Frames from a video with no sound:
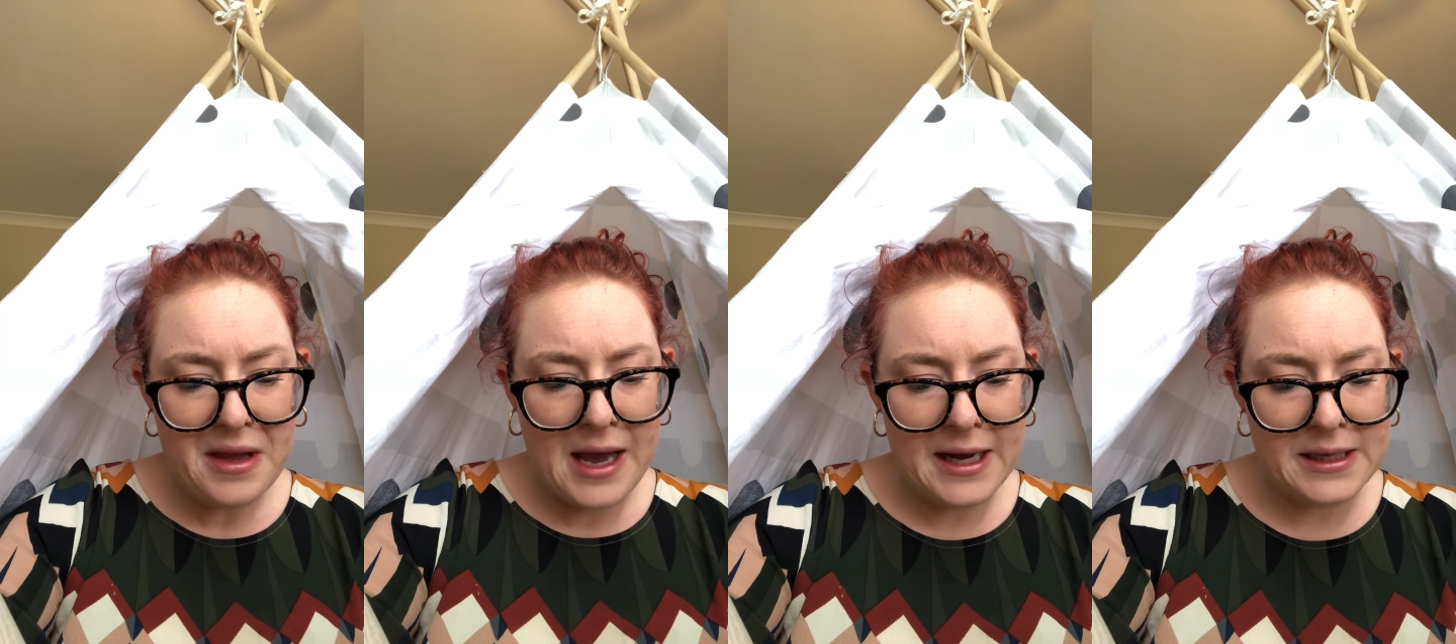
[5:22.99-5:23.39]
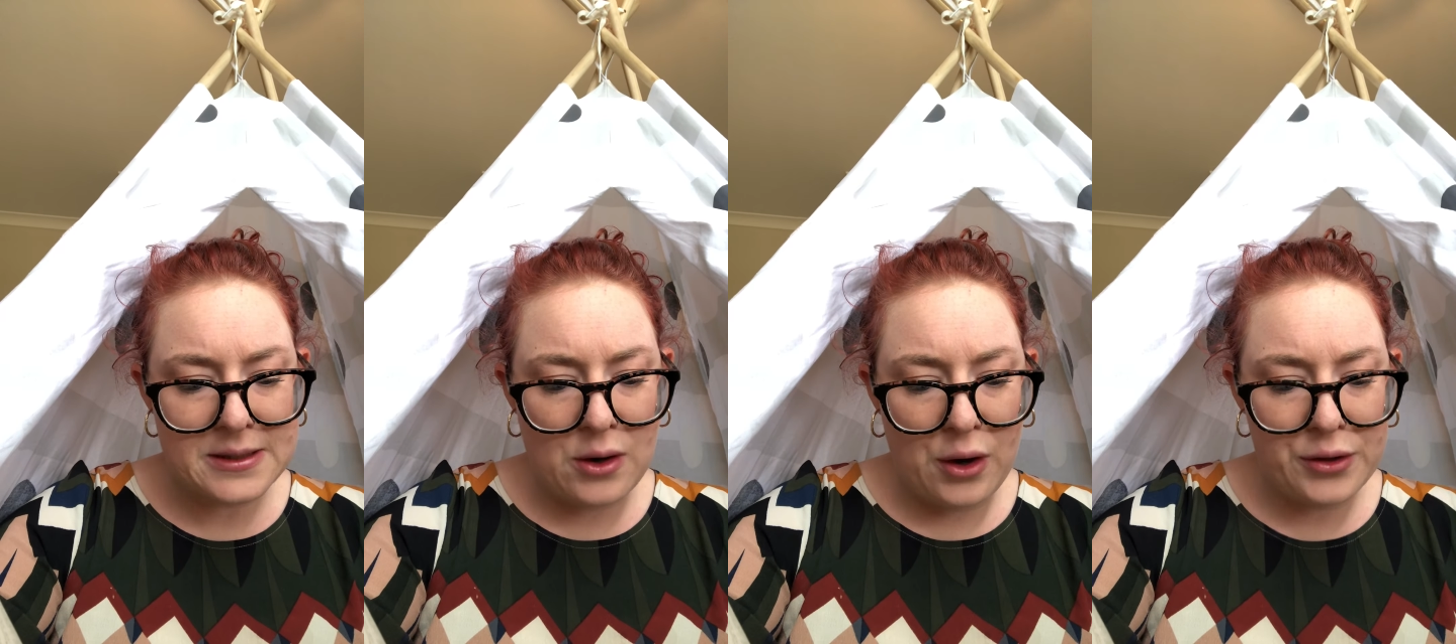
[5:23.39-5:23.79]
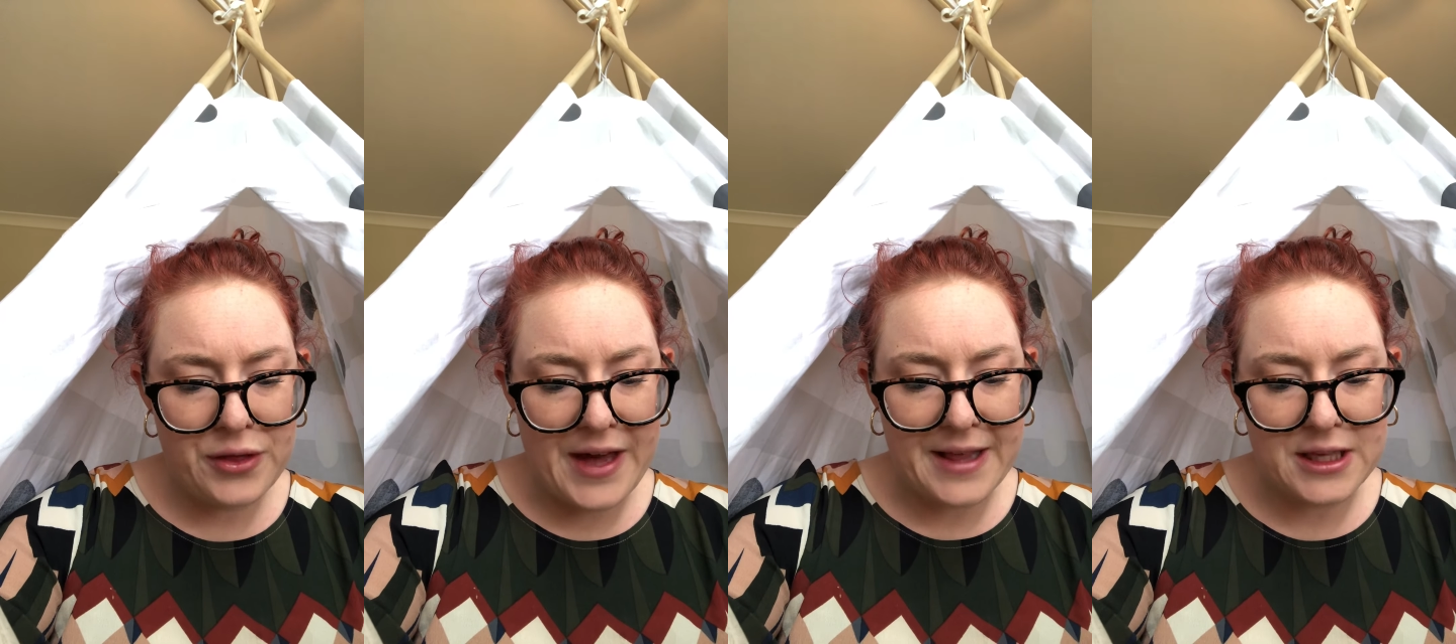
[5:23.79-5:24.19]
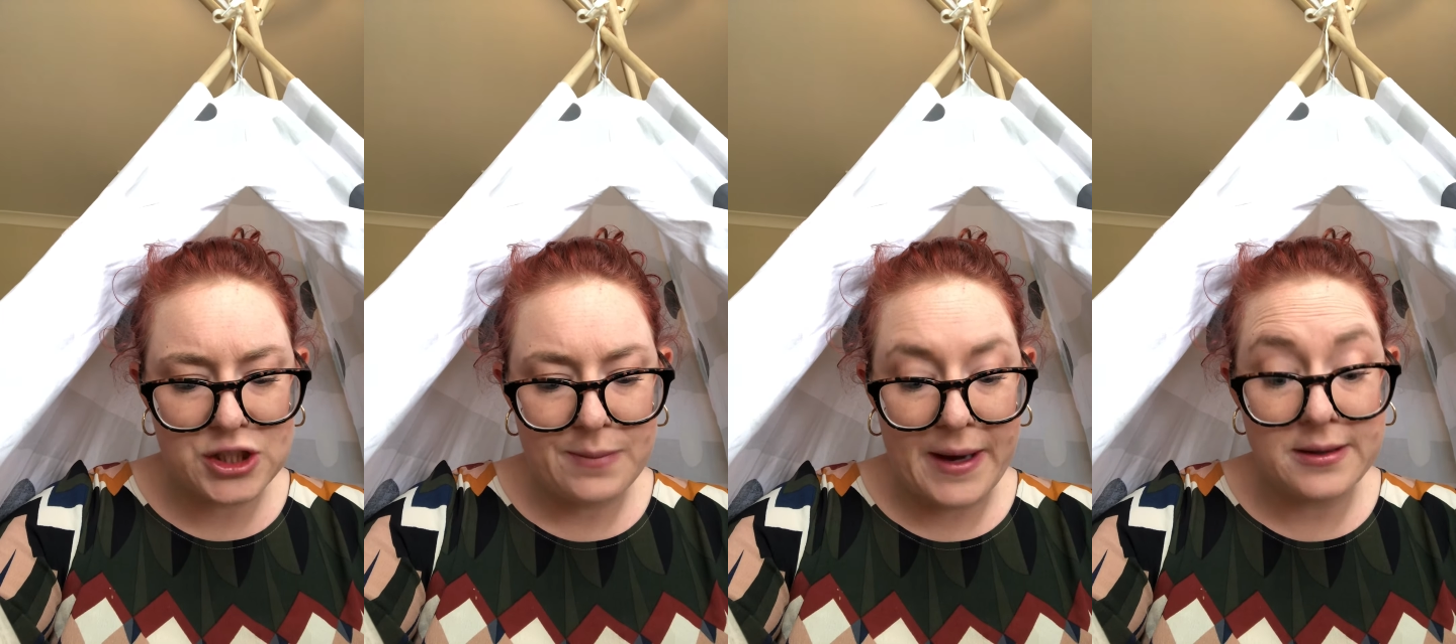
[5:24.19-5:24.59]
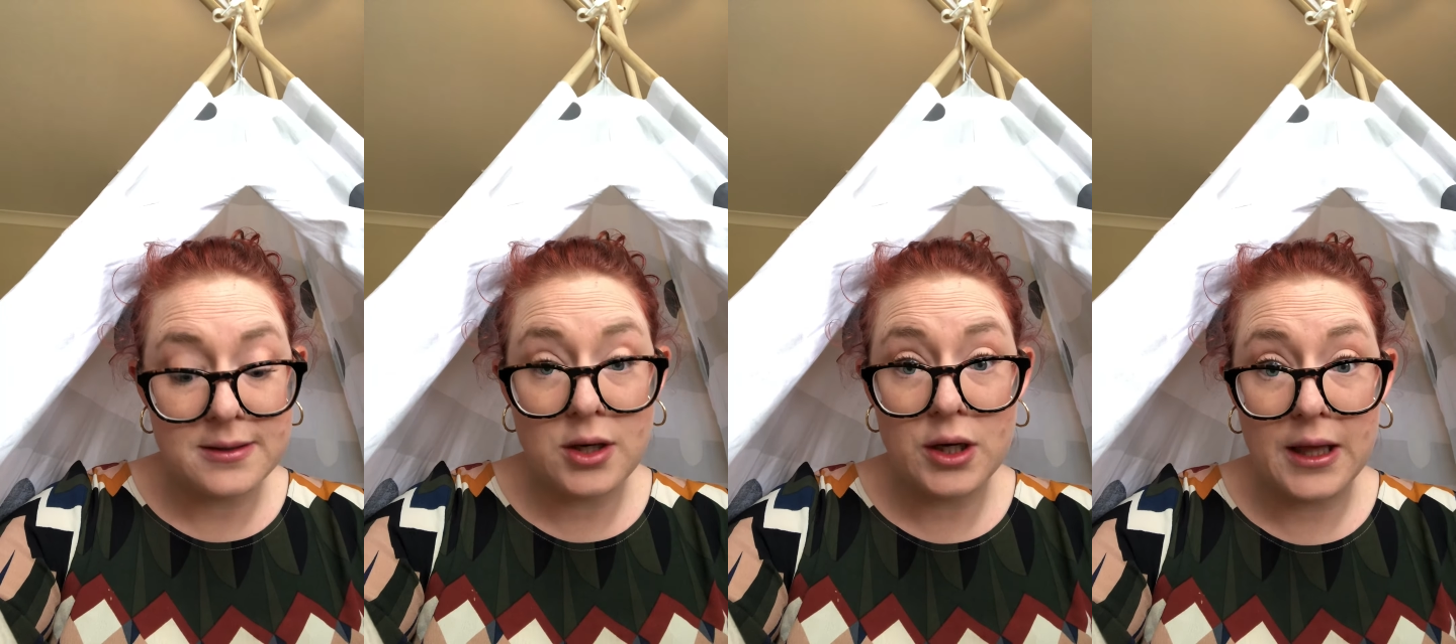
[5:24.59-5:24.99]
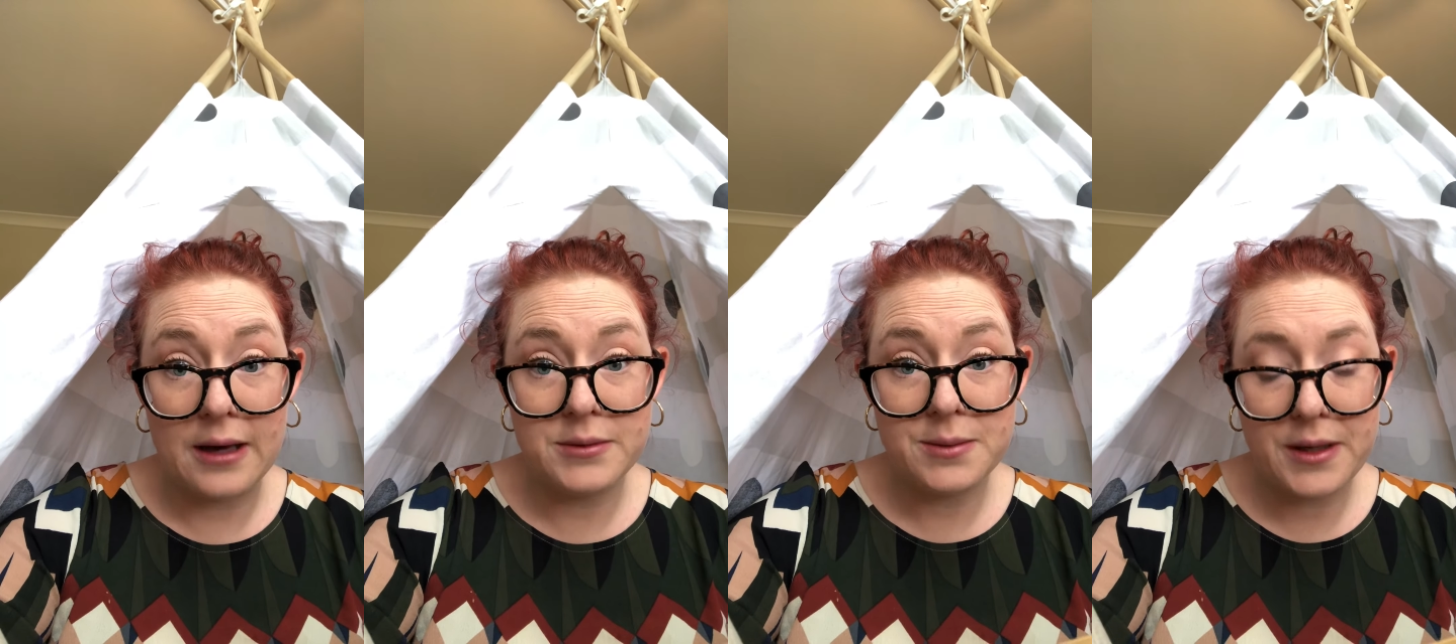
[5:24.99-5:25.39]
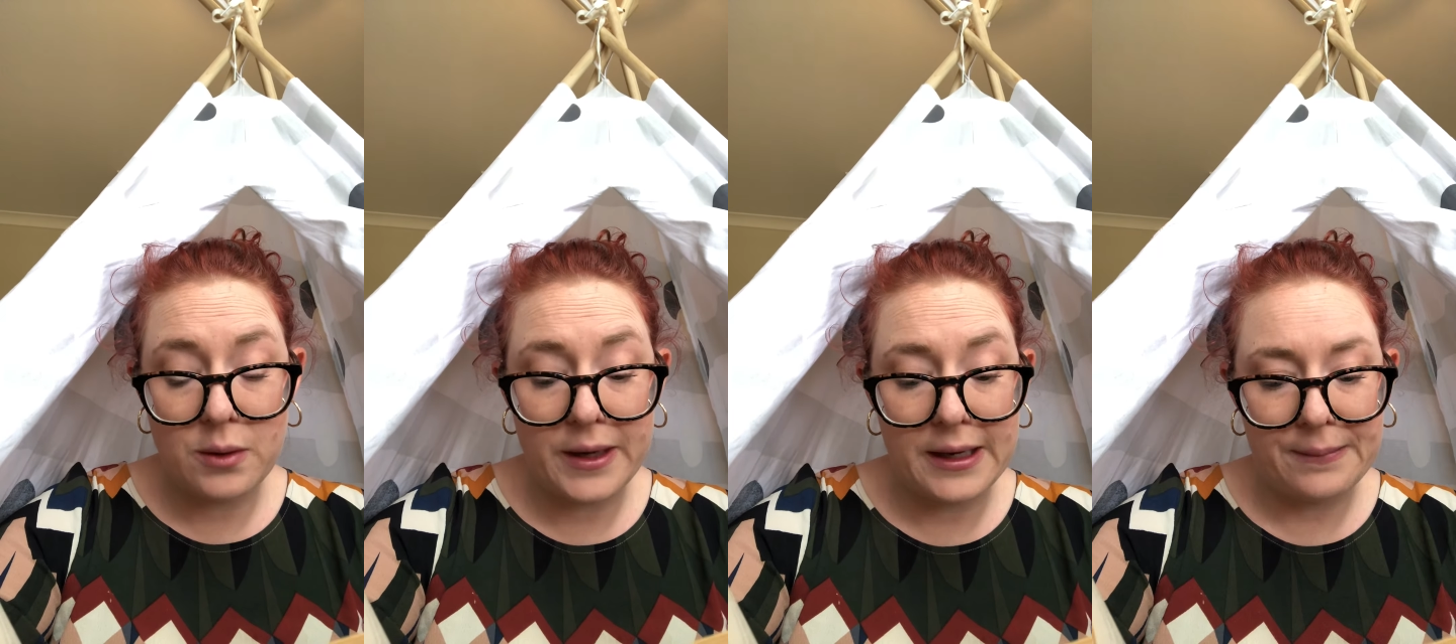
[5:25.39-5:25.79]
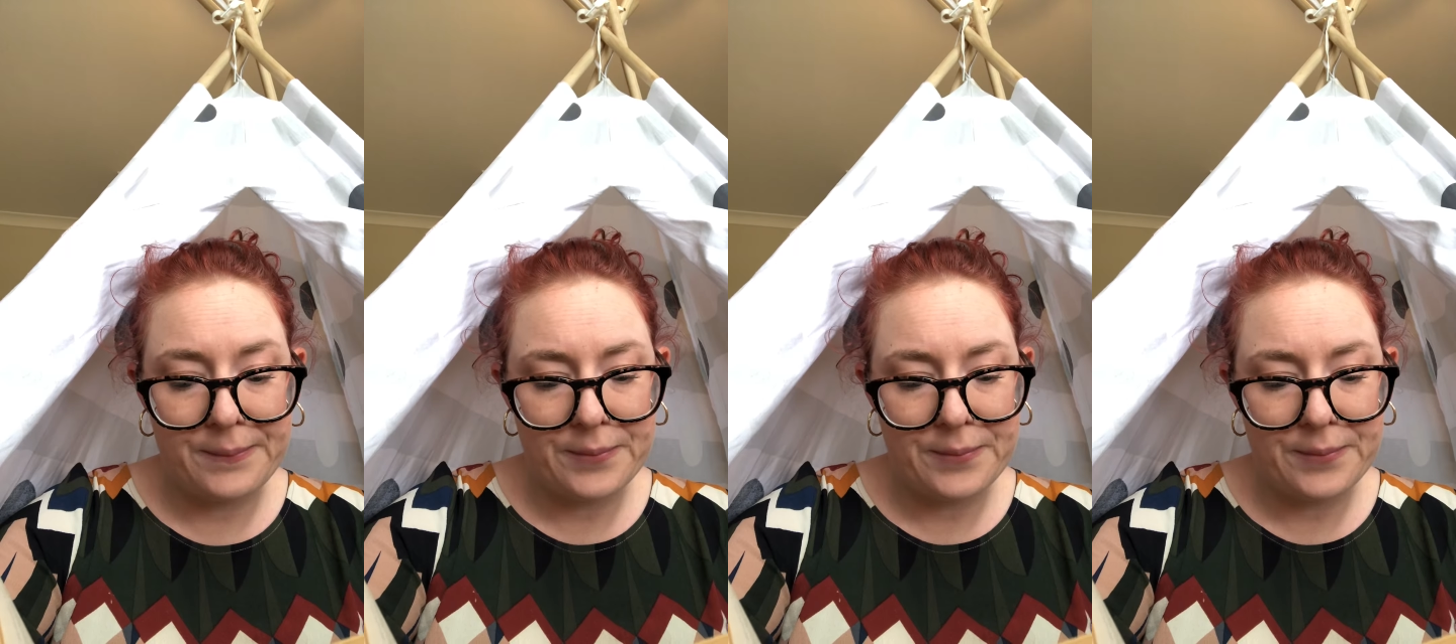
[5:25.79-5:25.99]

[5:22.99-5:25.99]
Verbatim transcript: And it's on that that she bases her claim to be queen.